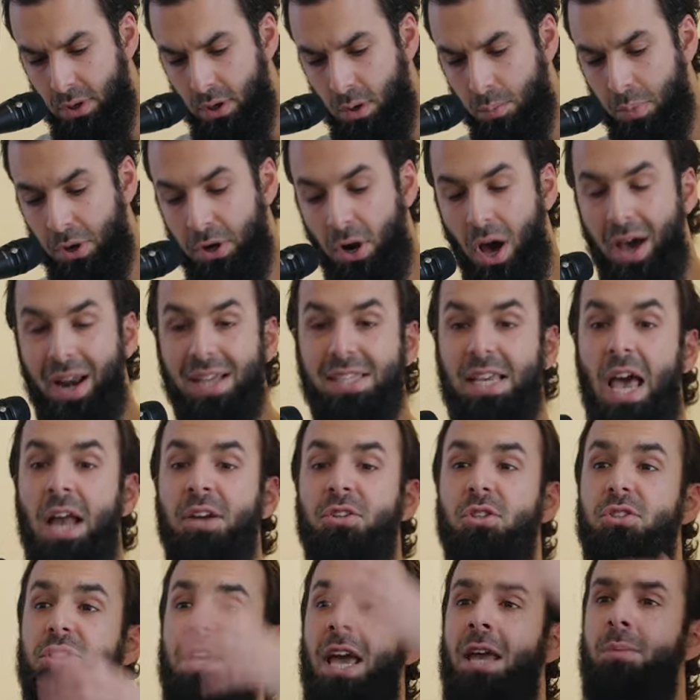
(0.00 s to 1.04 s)
but not as
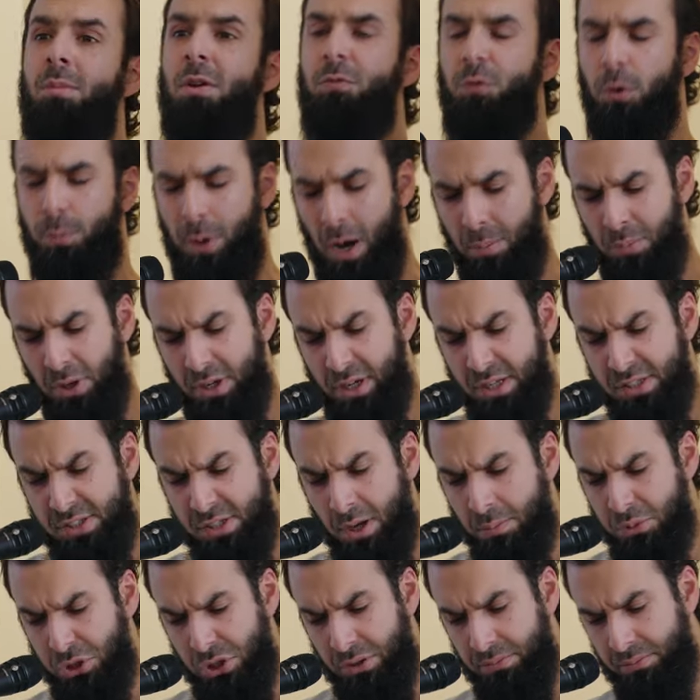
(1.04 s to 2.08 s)
entertainment for public
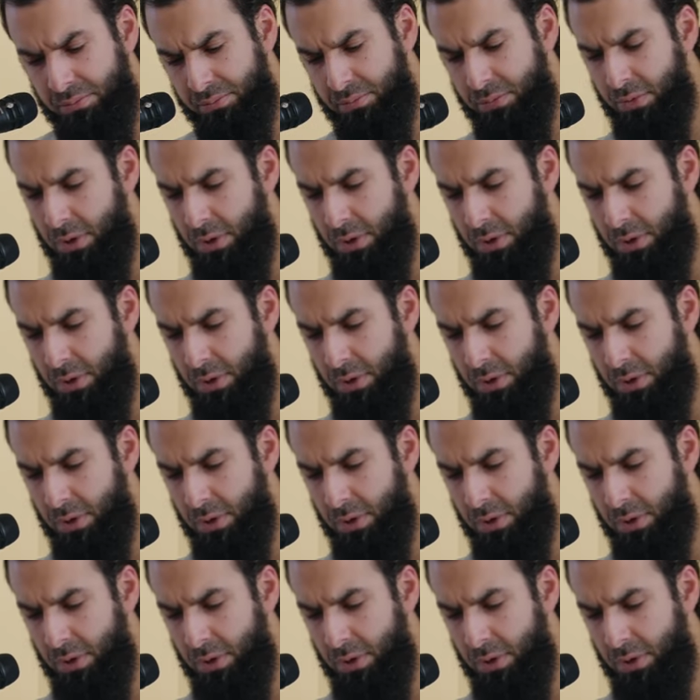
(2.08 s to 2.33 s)
consumption,